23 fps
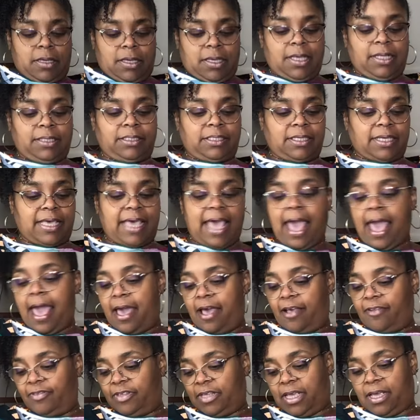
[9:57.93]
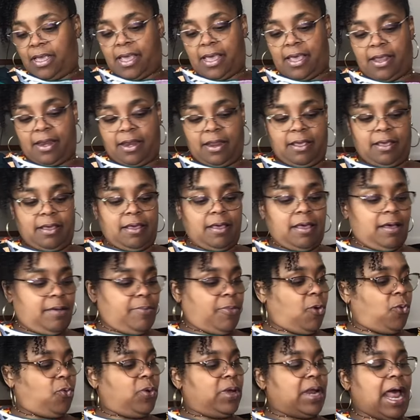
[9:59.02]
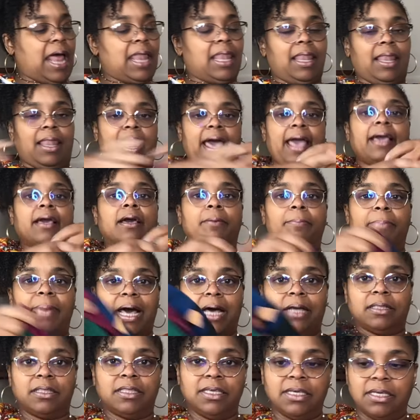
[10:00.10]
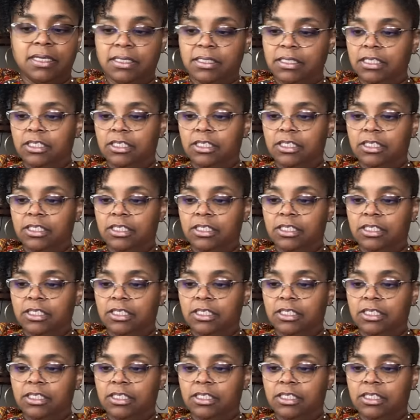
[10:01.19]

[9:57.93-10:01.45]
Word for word: it's a caftan, but what I like about this